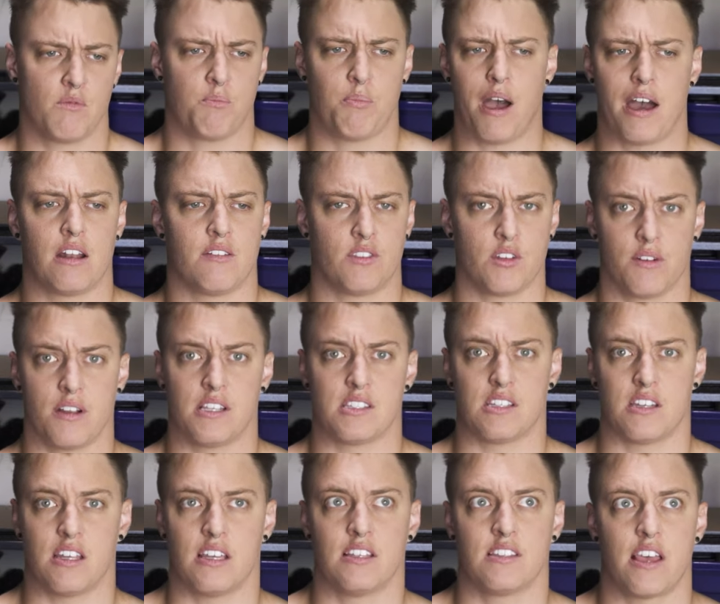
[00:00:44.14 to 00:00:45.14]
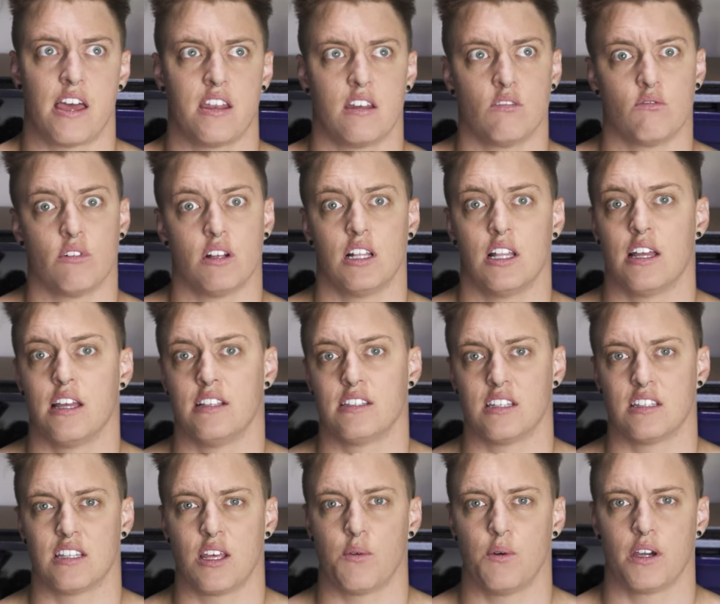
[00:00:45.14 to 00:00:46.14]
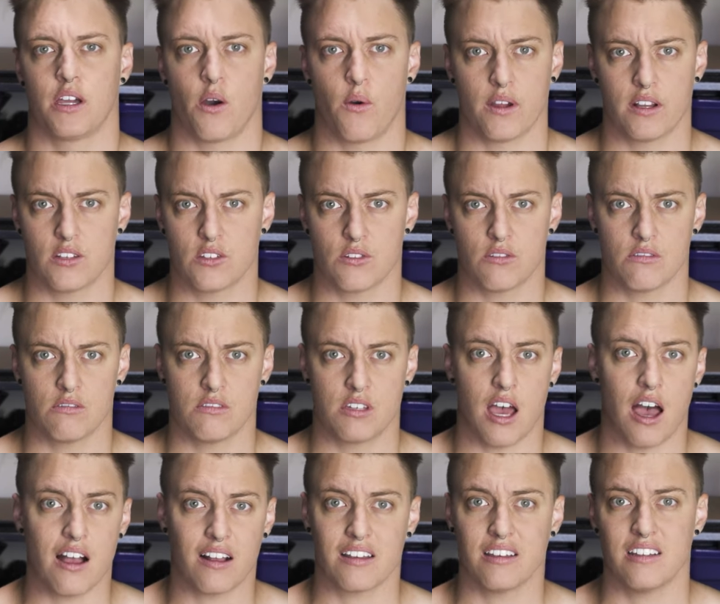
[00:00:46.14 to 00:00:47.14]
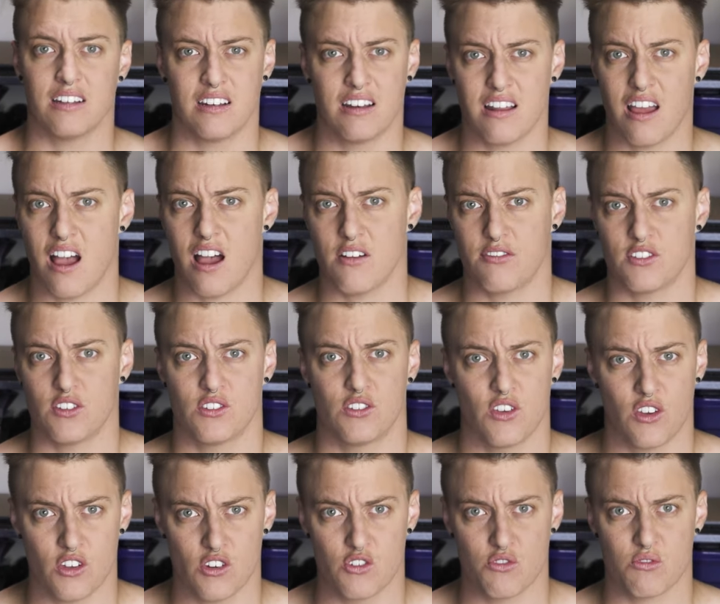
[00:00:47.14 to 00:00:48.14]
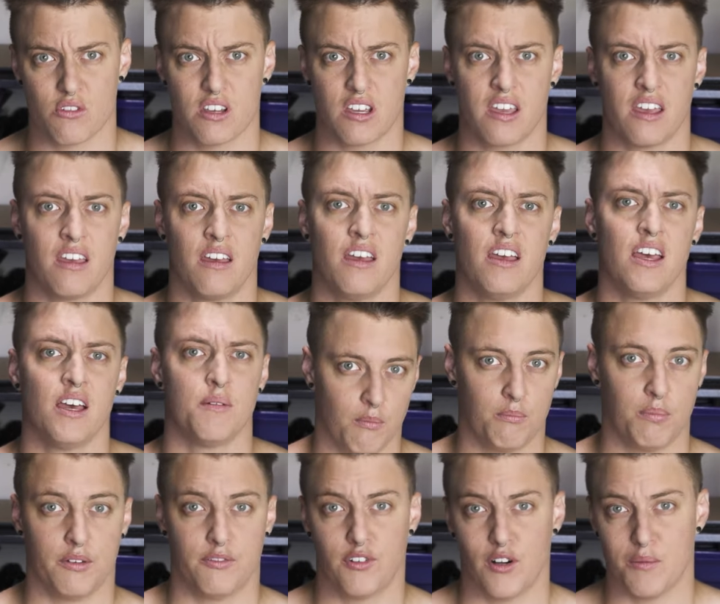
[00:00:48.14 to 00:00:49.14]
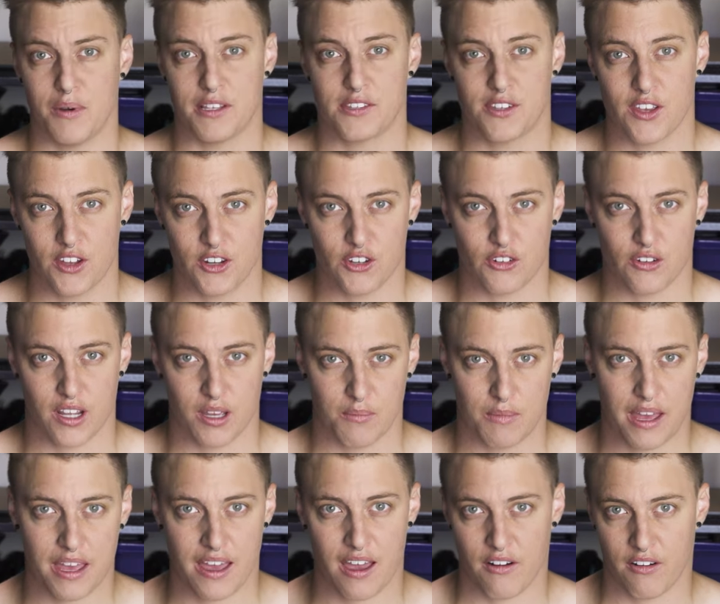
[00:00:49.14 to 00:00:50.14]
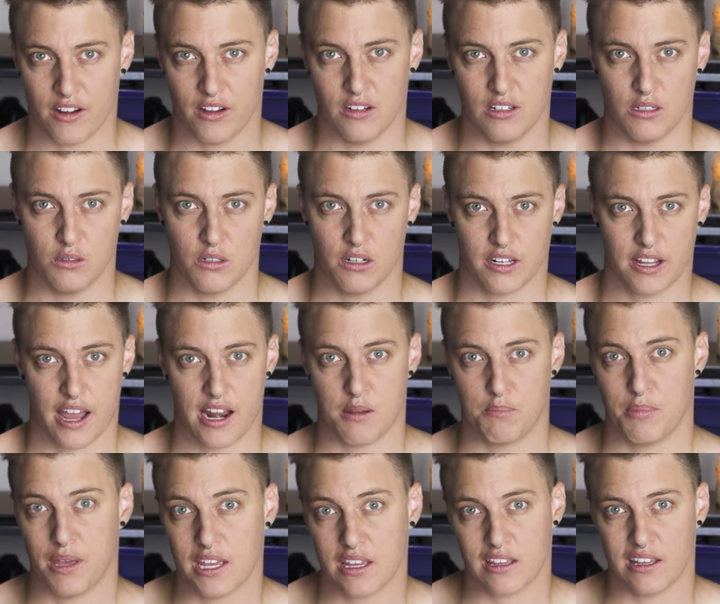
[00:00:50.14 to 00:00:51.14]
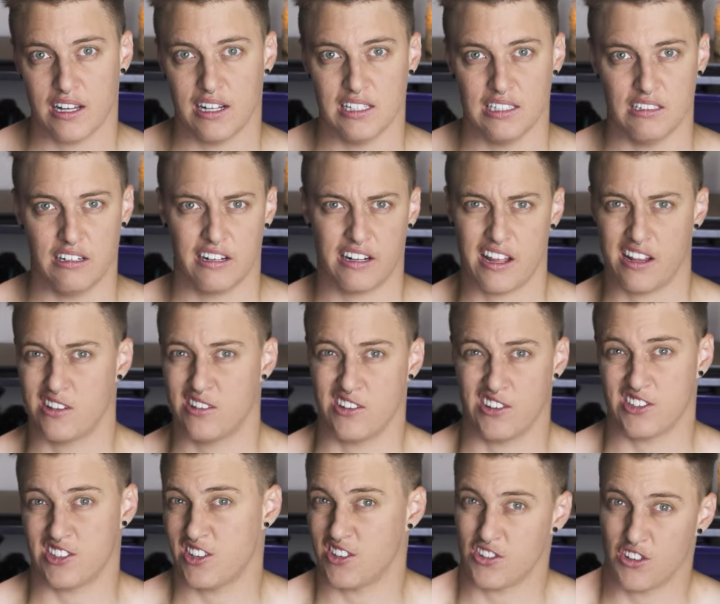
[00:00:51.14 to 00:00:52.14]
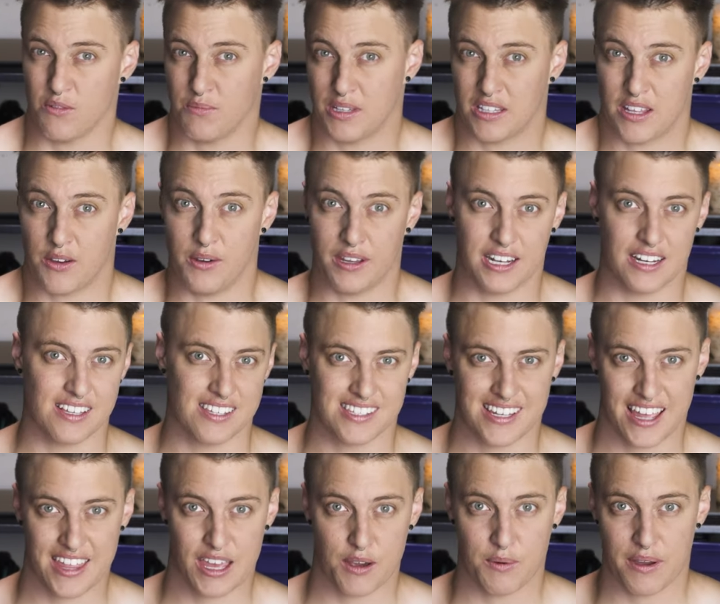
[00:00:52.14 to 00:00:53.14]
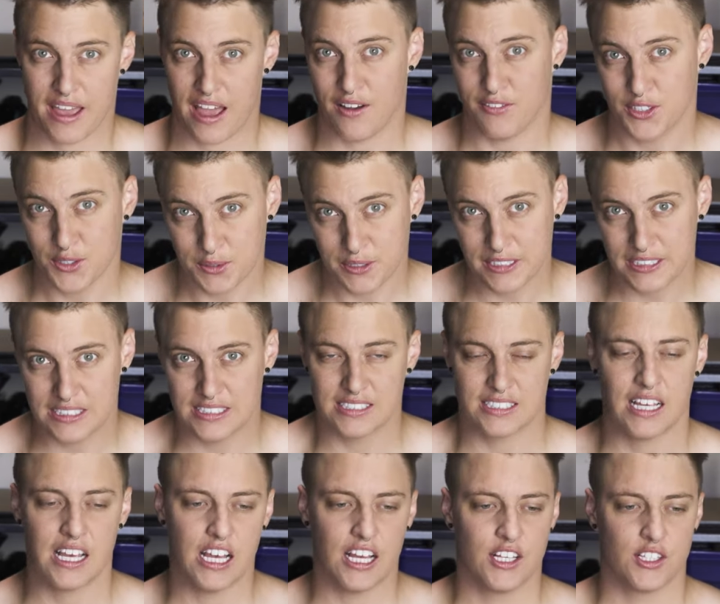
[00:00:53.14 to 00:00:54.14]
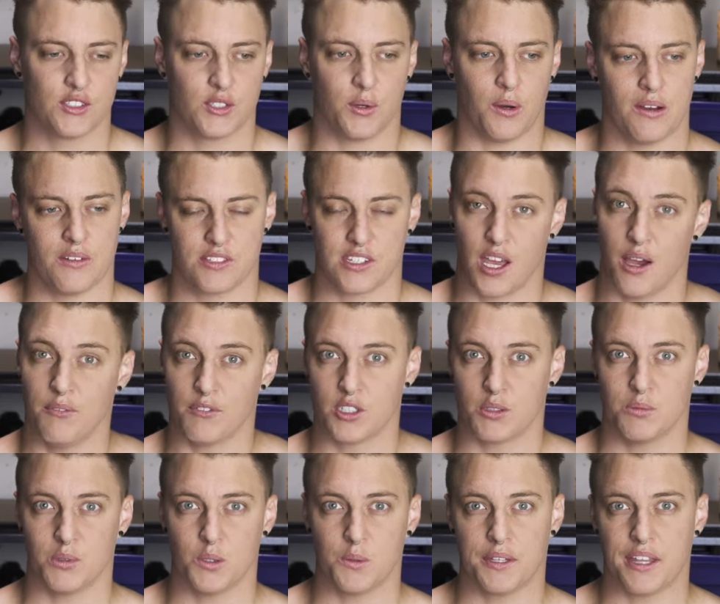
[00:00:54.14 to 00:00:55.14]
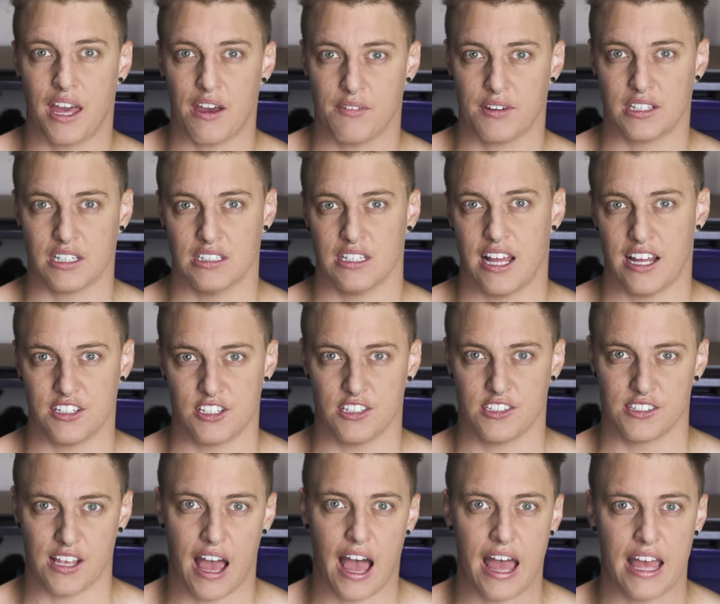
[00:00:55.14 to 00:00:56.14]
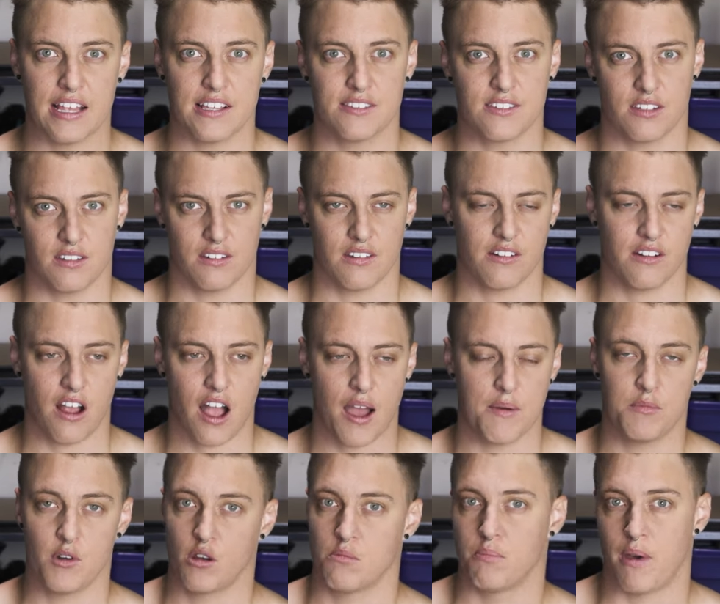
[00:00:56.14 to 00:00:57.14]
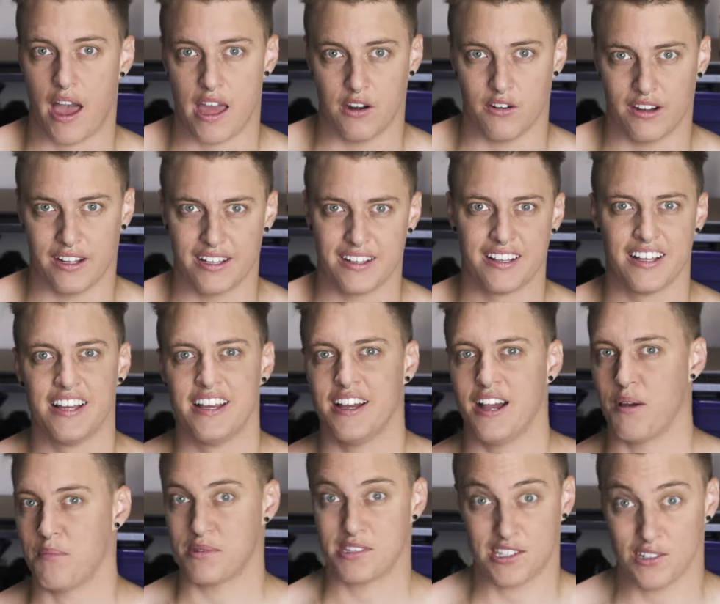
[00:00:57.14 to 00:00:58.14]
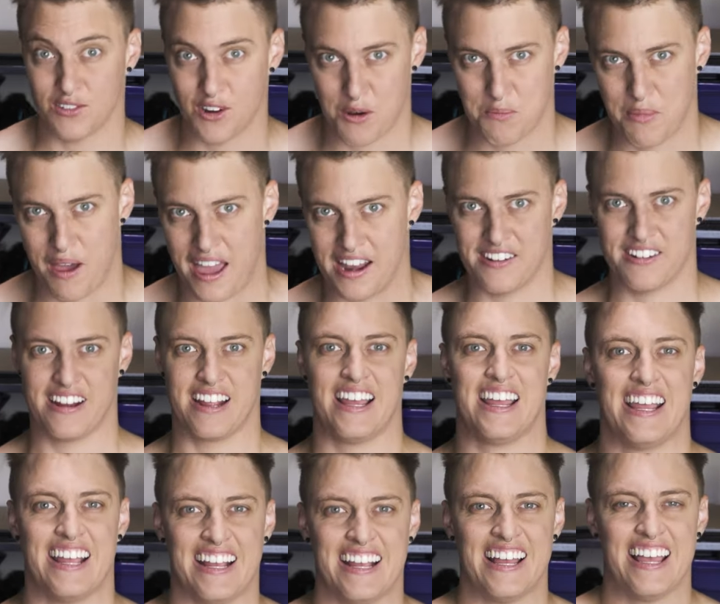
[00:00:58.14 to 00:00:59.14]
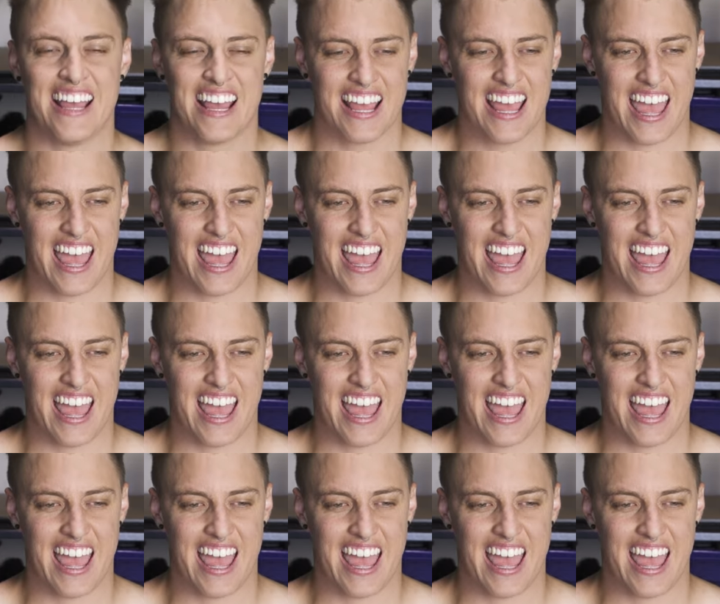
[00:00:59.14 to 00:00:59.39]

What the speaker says: Part of the reason is I didn't realize that they were going to darken after surgery. Before my surgery, my areola were a kind of pink color, and I just assumed that they were going to stay that way afterwards. So I was comfortable with having the larger size. You know, I'm non-binary. I'm still non-binary.